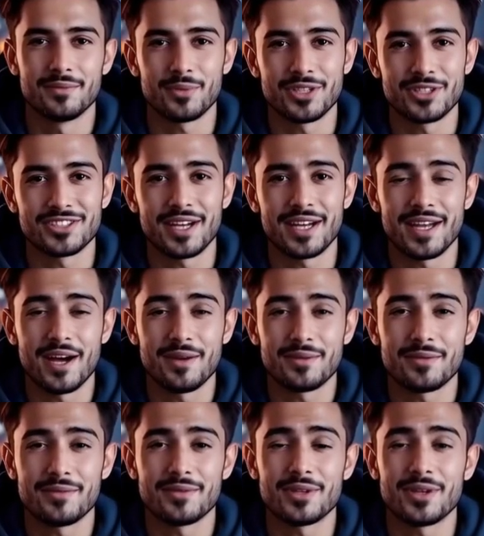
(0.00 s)
When you sign up,
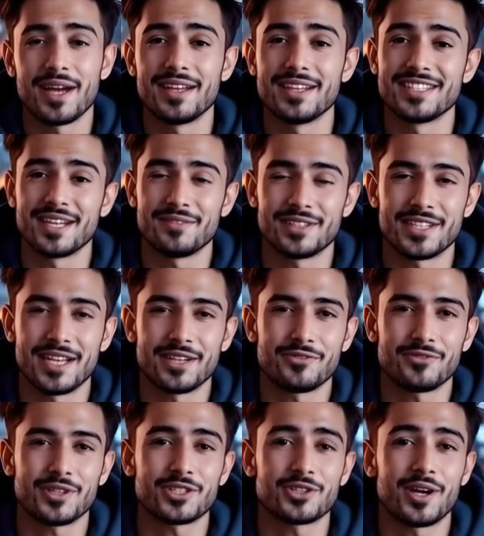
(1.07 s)
you get a 7-day
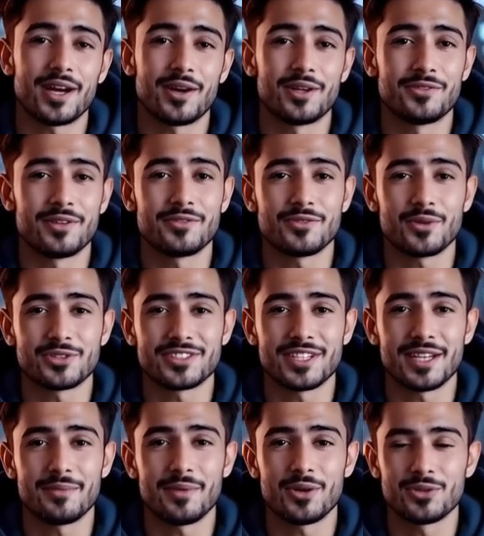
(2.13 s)
free trial of the full
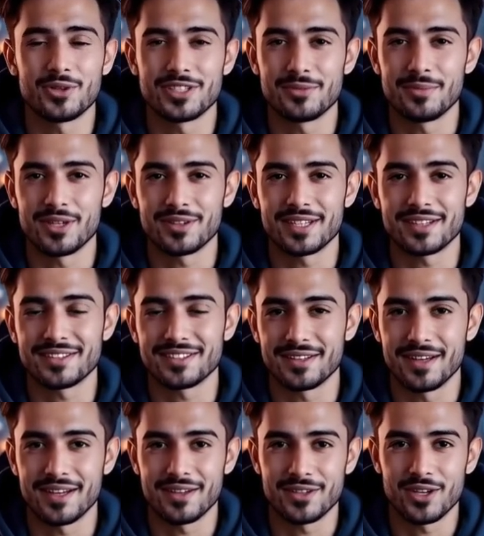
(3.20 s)
site builder experience,
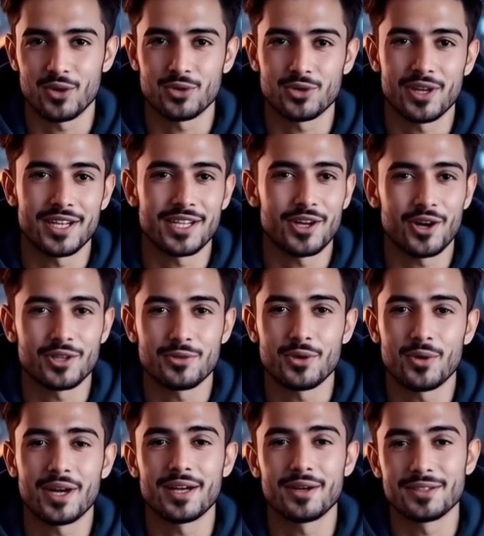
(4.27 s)
no credit card
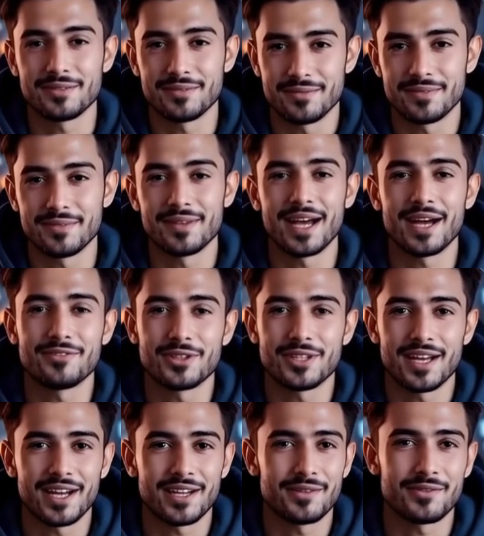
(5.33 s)
required. After
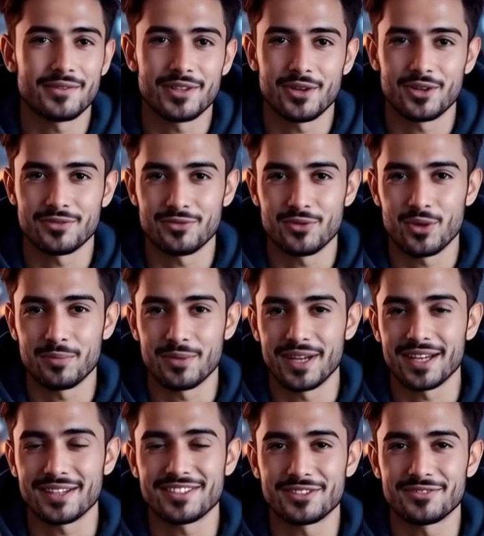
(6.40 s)
that, there are 4
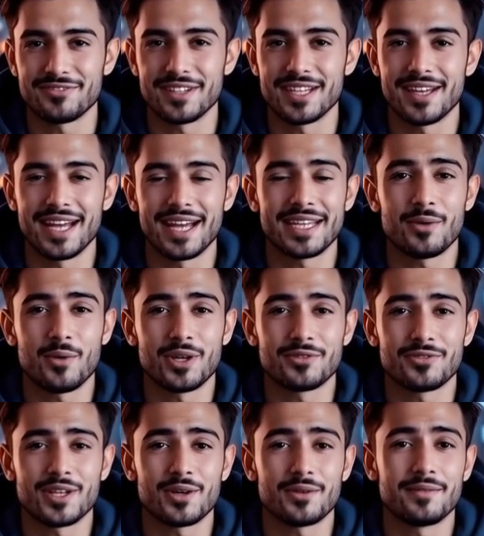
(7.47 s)
plans to fit any
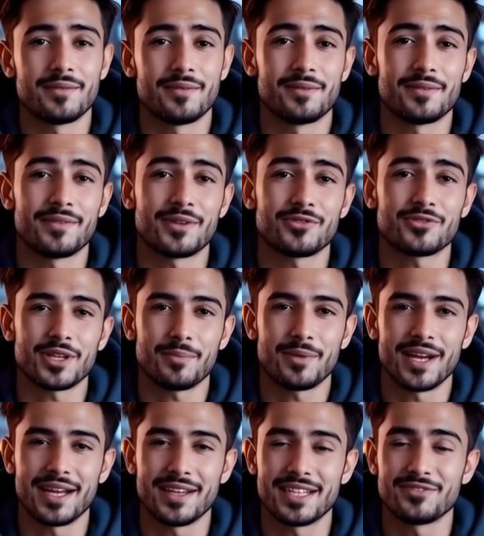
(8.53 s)
workflow. The free
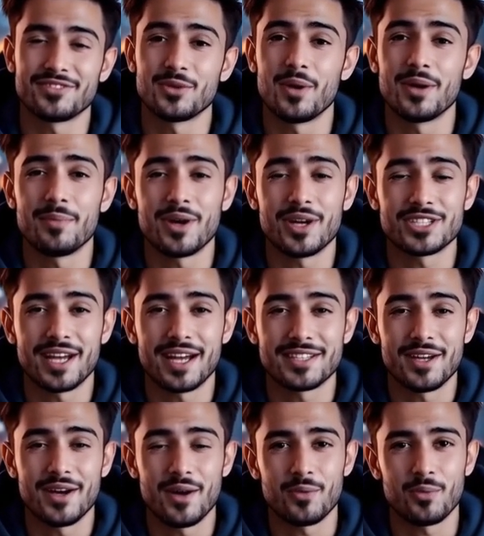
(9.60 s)
plan gives you 1
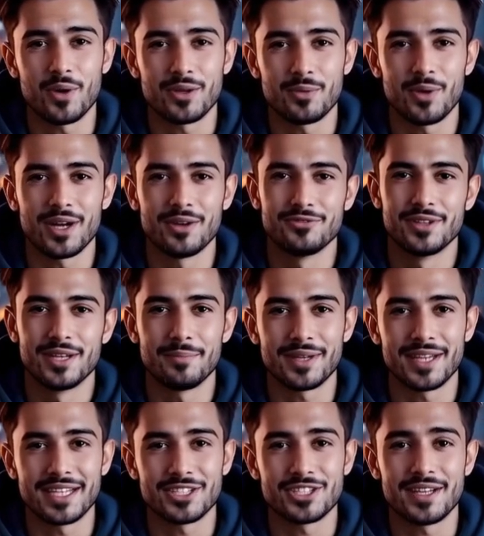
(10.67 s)
project, 1 wireframe
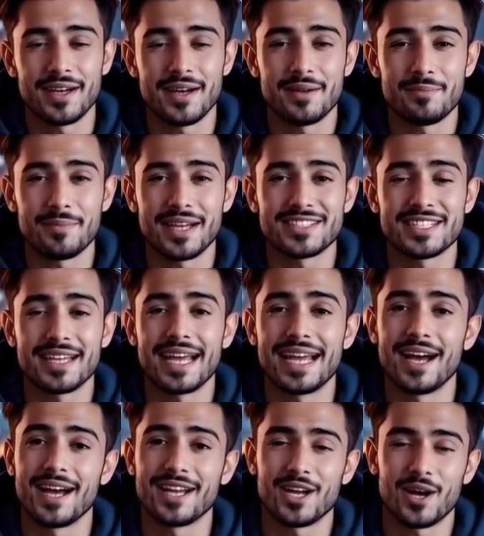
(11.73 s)
page, basic
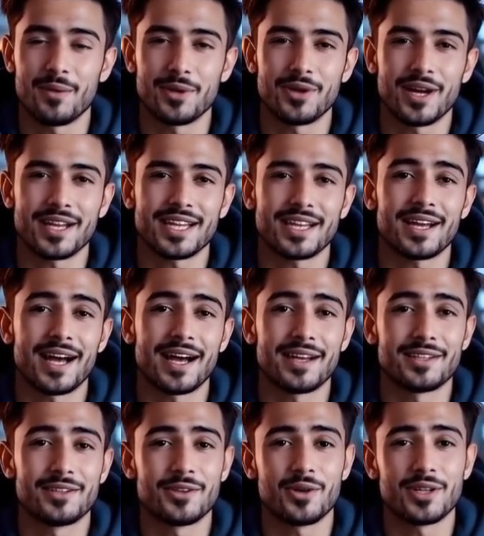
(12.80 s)
AI copywriting,
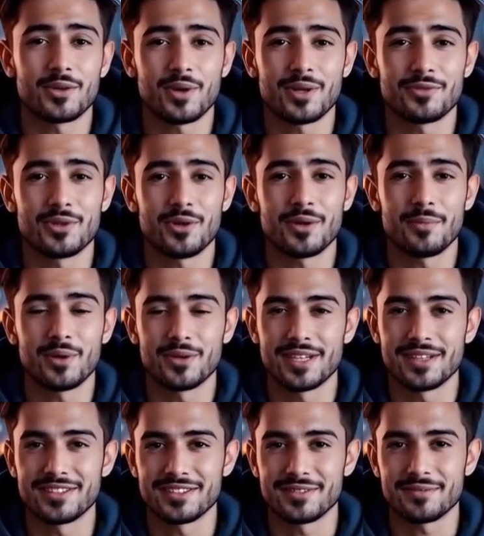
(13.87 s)
and 30 Webflow
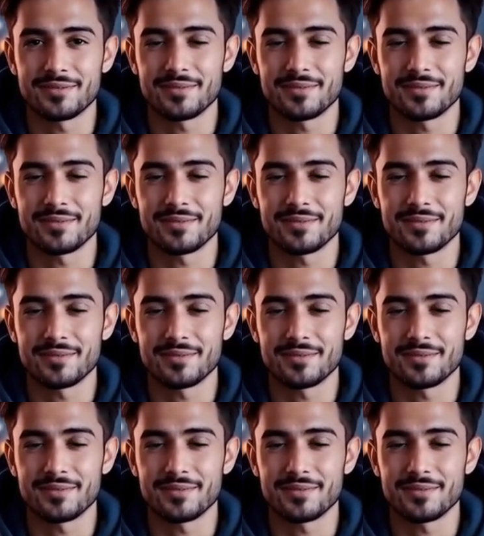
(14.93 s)
components.